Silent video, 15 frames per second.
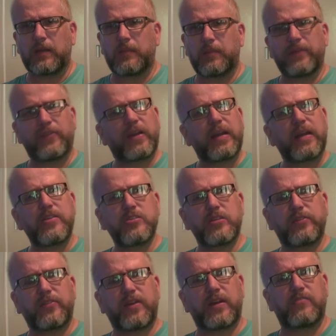If I can actually
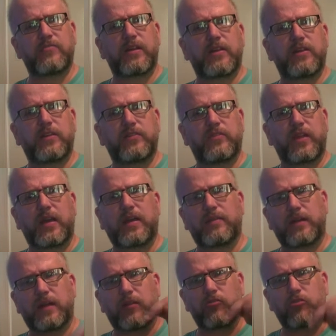find a record of that,
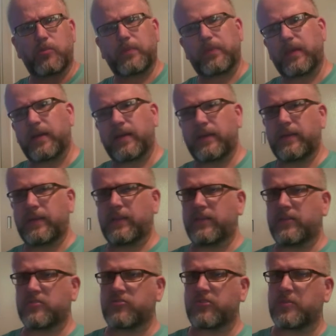I'll drop that in the
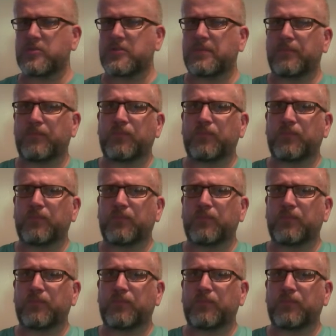description.